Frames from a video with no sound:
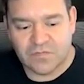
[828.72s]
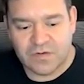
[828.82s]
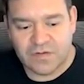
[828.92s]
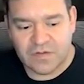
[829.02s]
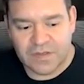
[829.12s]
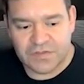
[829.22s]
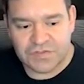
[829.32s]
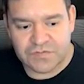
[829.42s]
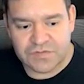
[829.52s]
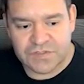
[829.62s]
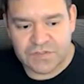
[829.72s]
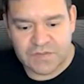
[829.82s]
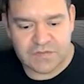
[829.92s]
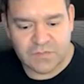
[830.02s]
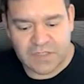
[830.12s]
one of the issues too,
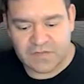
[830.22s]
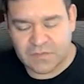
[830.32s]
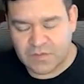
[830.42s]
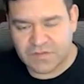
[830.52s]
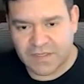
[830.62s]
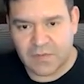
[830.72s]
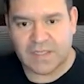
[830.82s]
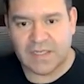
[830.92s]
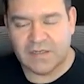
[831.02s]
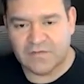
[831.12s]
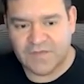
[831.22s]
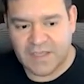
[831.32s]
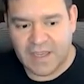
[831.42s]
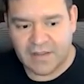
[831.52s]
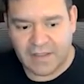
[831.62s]
is when someone's thinking about getting a
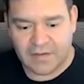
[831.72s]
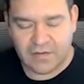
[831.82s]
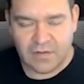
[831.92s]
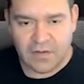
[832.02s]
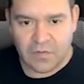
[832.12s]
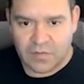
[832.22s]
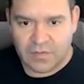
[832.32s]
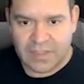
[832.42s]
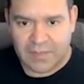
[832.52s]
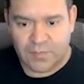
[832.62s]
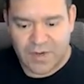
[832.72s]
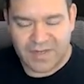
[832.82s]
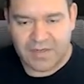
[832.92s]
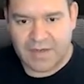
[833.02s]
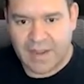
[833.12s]
VA, like really like
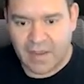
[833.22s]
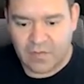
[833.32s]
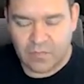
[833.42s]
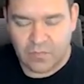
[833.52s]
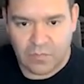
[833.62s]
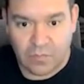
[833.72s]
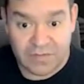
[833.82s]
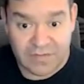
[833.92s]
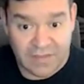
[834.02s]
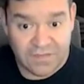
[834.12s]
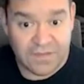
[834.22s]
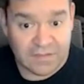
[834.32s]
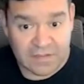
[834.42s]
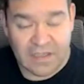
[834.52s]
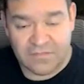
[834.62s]
breaking down what they
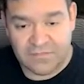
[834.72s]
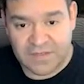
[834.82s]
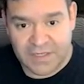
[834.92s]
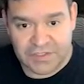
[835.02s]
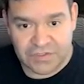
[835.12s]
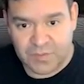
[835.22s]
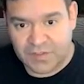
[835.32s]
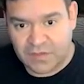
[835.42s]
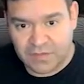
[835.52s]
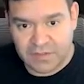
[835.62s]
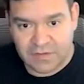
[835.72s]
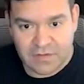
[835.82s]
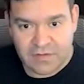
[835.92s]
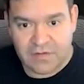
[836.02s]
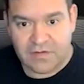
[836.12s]
think that VA should be doing,
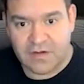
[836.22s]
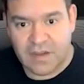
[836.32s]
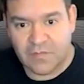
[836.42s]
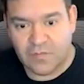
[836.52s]
right?